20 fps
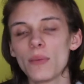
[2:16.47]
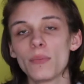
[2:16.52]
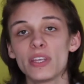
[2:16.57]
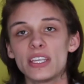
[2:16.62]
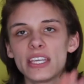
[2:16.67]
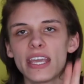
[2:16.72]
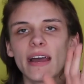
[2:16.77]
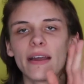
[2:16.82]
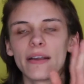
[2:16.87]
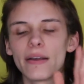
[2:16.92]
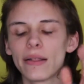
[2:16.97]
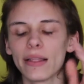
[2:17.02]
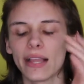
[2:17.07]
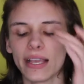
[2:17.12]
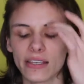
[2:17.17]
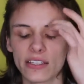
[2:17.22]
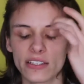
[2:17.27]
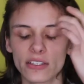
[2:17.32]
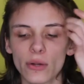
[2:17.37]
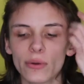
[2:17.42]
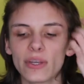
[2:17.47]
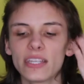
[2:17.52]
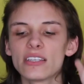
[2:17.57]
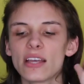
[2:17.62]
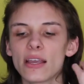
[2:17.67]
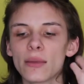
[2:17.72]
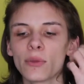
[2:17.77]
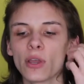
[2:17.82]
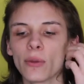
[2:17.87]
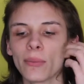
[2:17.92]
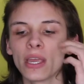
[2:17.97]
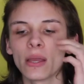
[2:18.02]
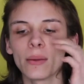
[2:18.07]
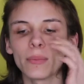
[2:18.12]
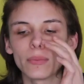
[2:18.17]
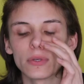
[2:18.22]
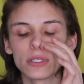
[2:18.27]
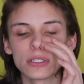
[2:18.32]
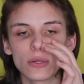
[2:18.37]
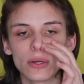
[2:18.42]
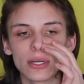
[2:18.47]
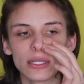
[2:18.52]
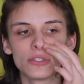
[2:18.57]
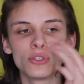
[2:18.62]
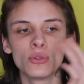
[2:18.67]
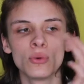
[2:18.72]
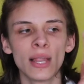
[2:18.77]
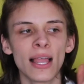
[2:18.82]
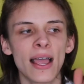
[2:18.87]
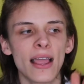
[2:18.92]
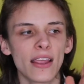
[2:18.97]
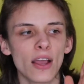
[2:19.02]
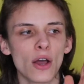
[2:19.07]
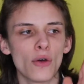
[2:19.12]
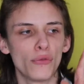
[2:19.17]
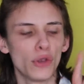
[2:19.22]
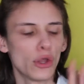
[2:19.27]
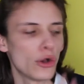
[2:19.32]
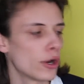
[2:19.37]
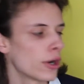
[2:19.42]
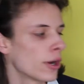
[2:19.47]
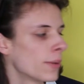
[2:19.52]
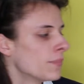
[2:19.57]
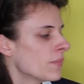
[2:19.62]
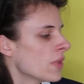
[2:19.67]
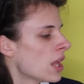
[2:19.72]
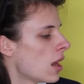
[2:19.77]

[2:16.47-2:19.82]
But yeah, I got like story time coming up, so I'll do like a vlog.